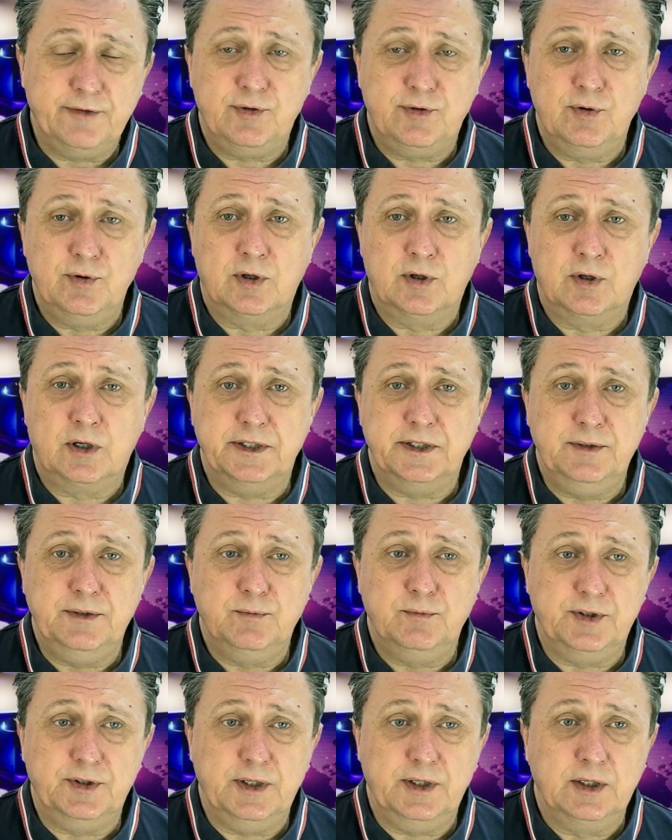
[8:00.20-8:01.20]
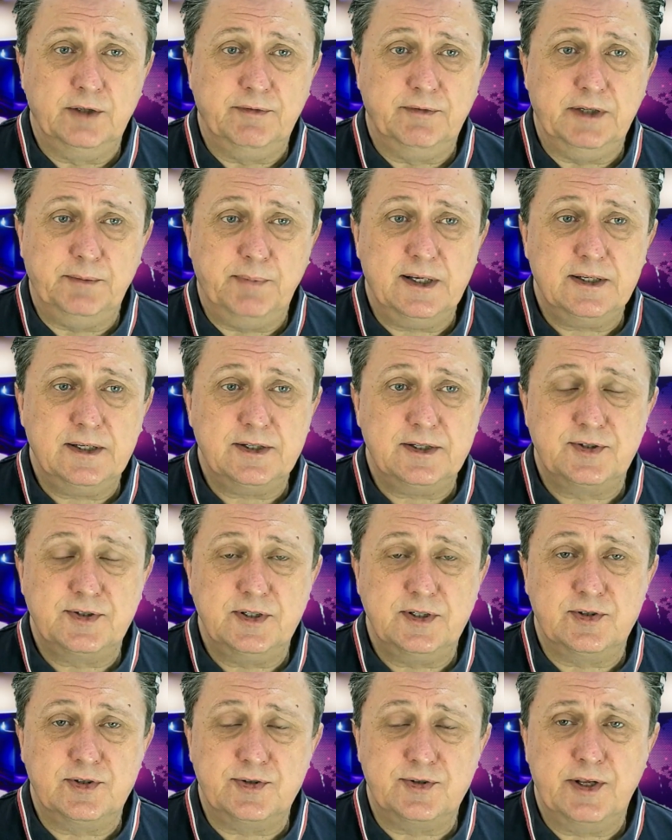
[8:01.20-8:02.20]
you are in with Elevate Pass,
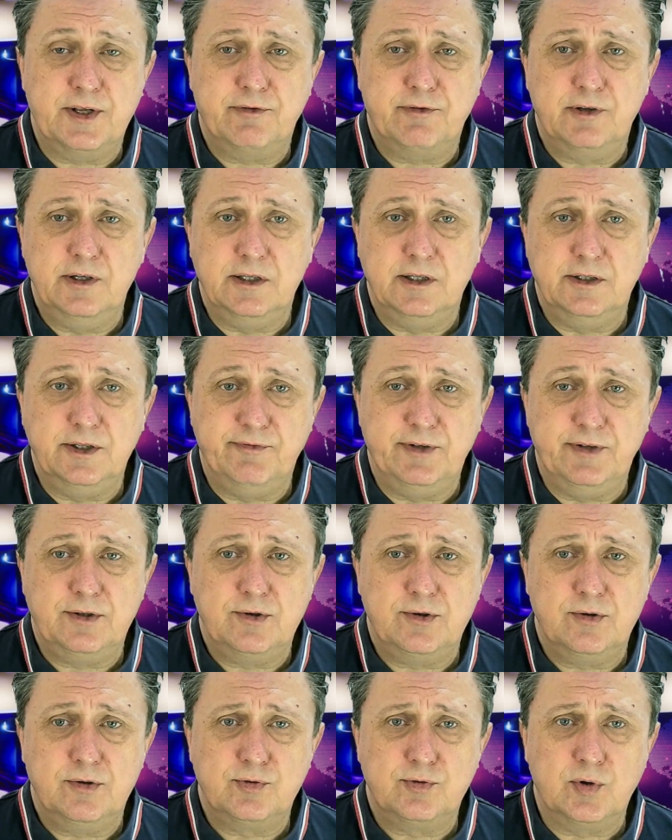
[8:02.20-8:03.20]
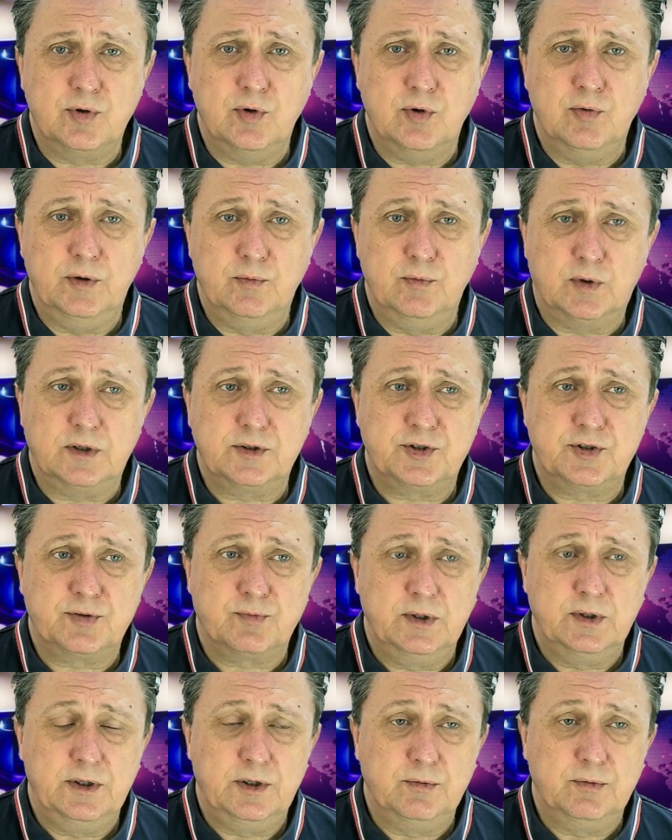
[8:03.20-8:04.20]
this is definitely the video to go and watch,
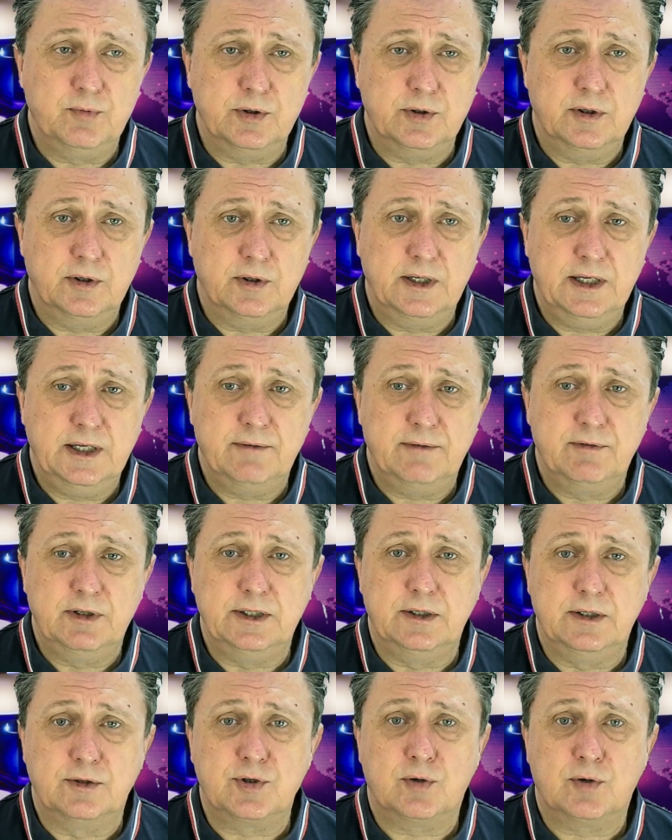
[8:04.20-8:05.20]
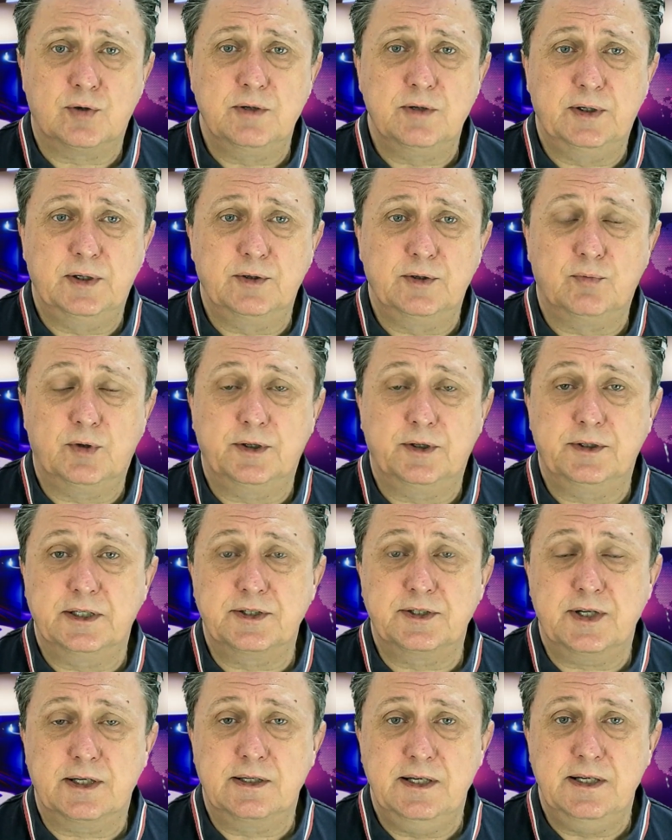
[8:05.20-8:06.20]
where we're going to have a little talk about what
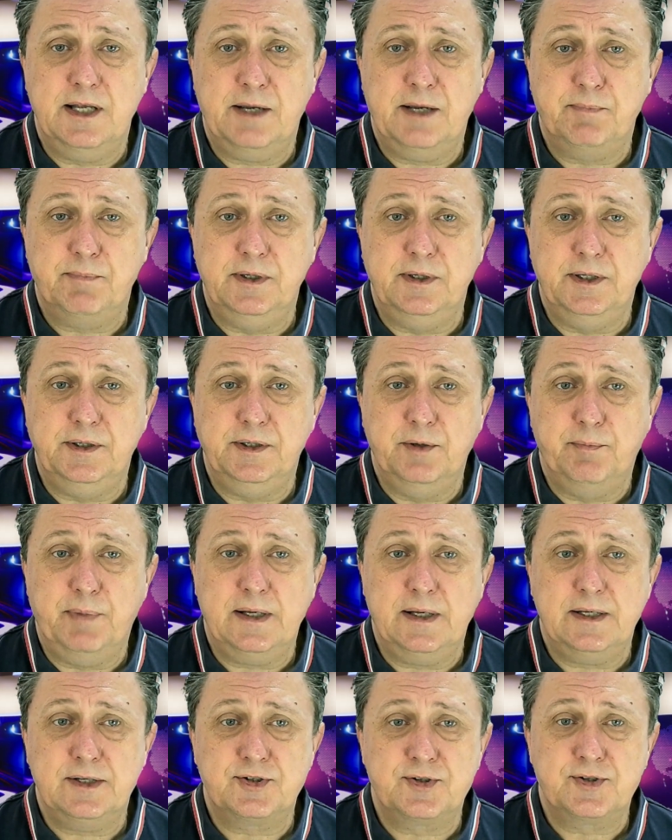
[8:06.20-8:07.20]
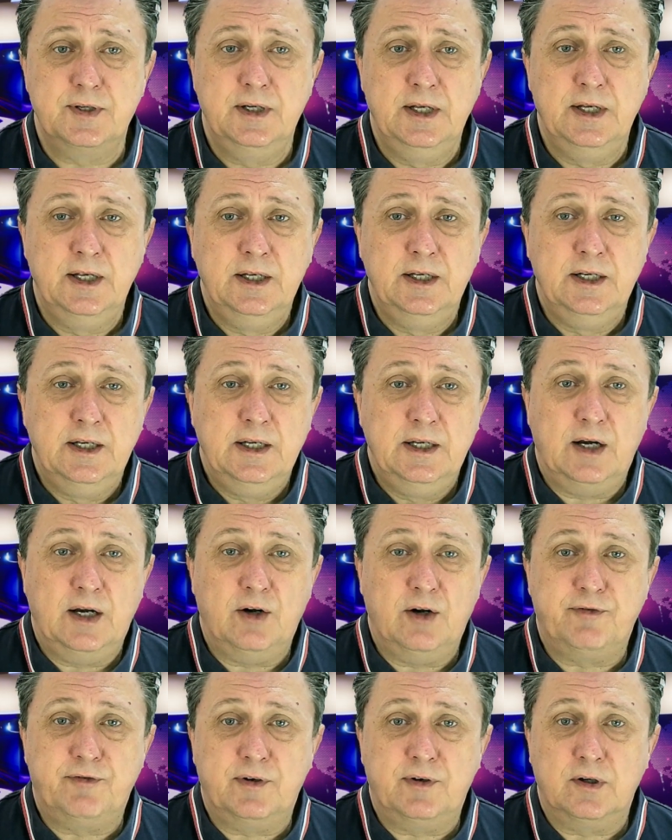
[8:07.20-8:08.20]
exactly happened in the past,
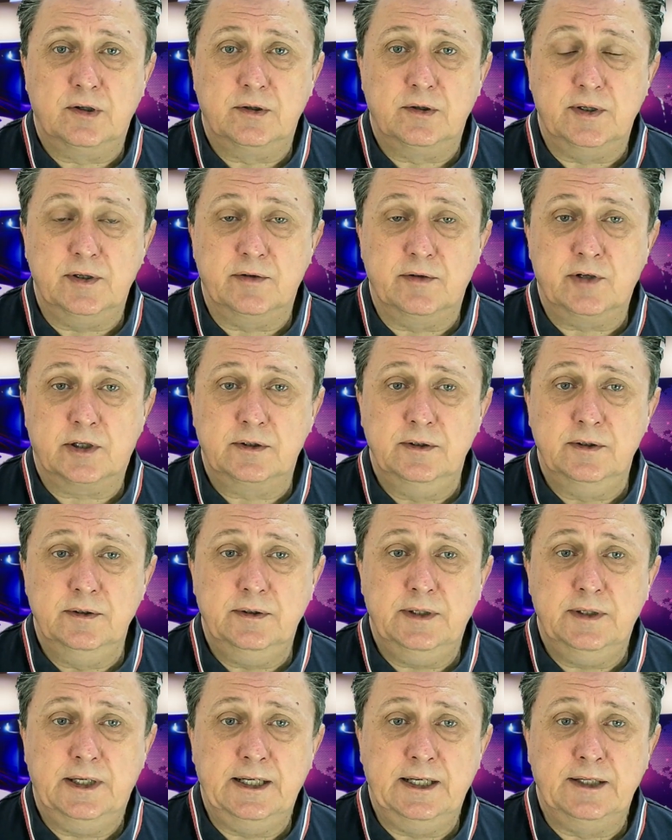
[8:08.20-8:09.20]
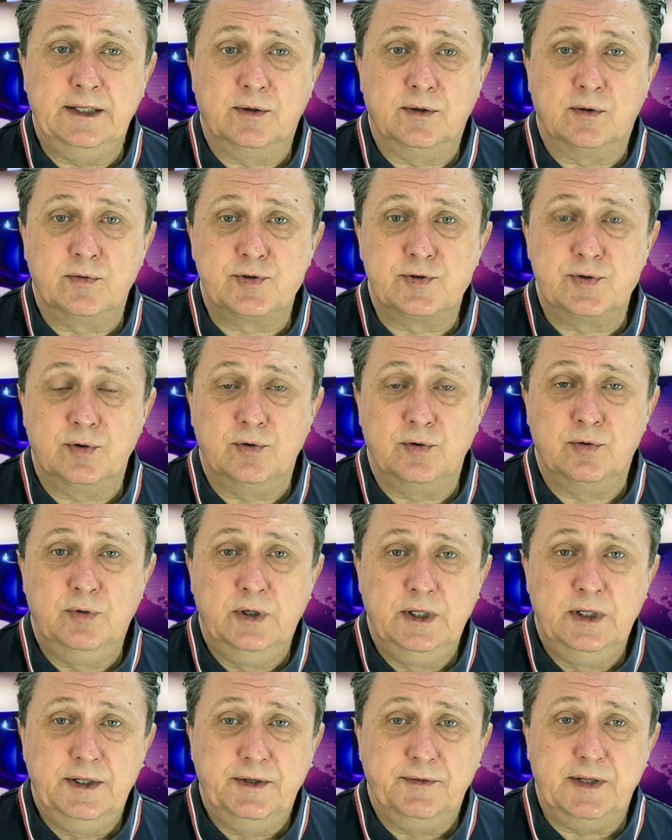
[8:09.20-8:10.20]
how far they've gotten, and also
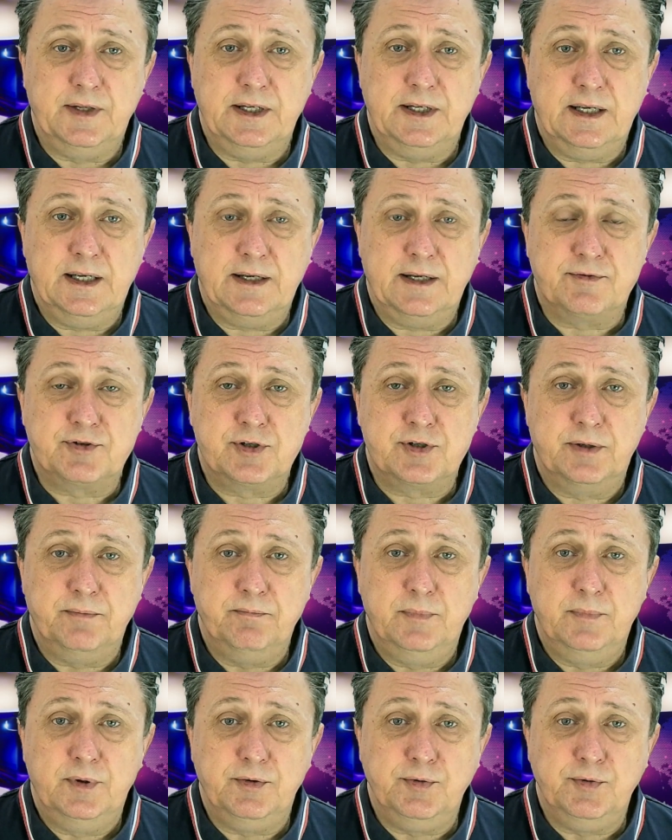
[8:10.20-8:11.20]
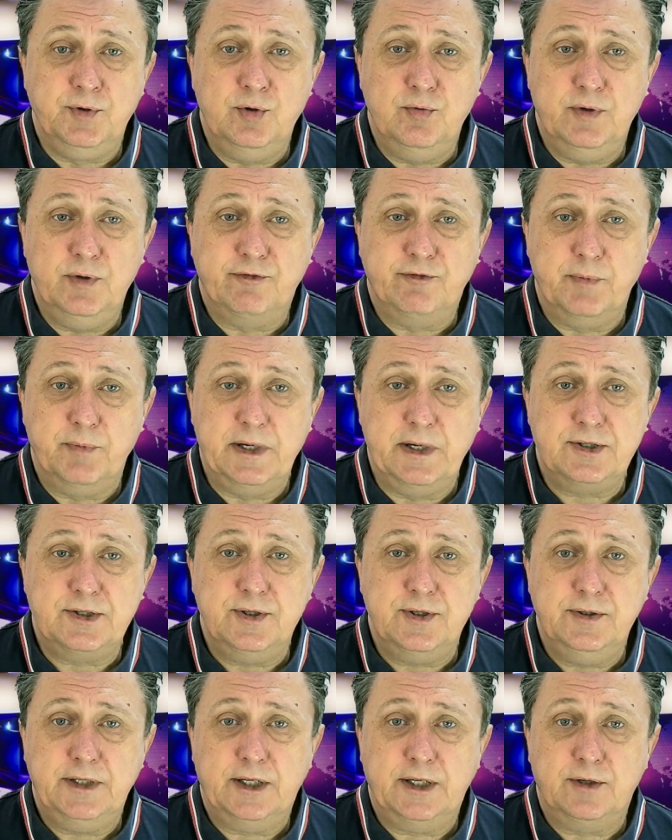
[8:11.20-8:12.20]
they have some new
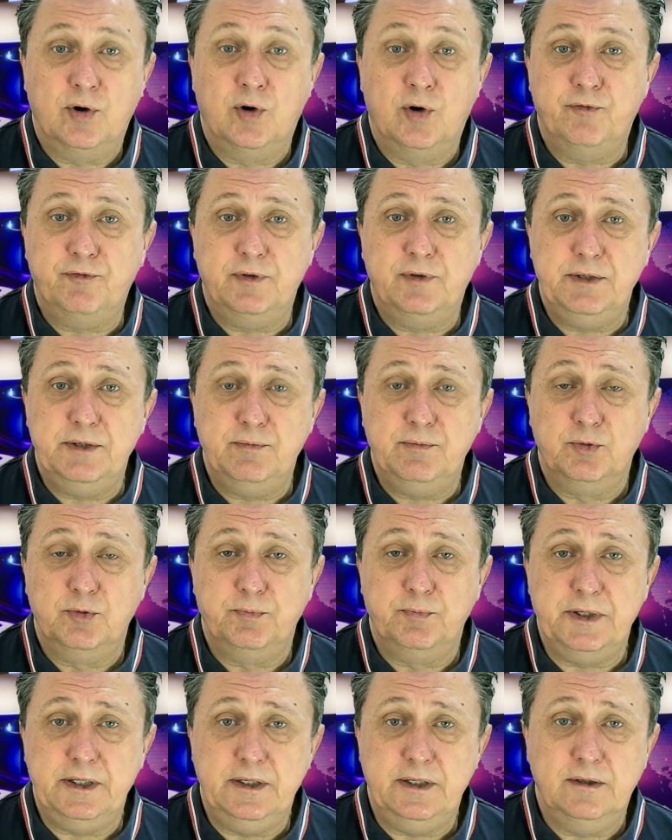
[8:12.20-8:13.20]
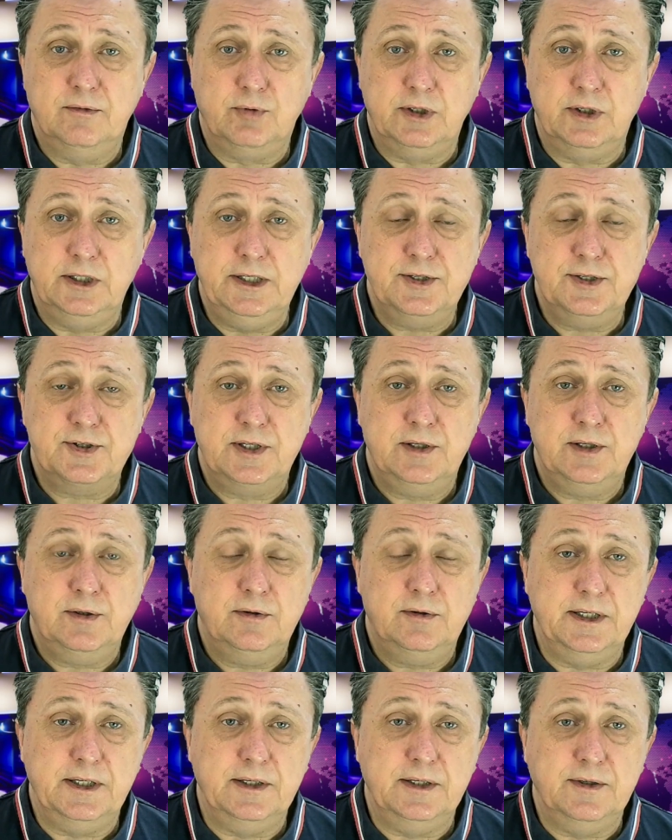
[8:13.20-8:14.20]
information that hopefully will be released here
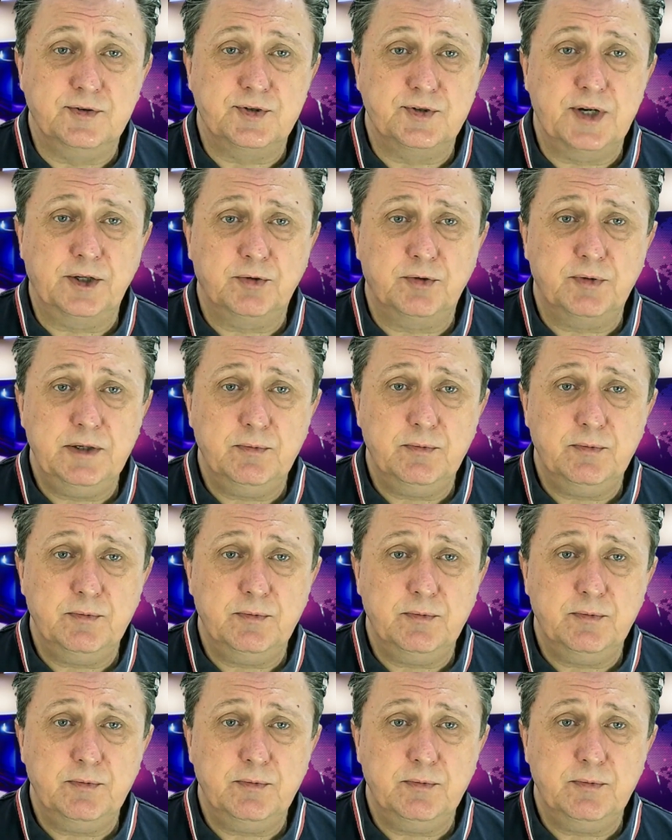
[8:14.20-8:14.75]
in January.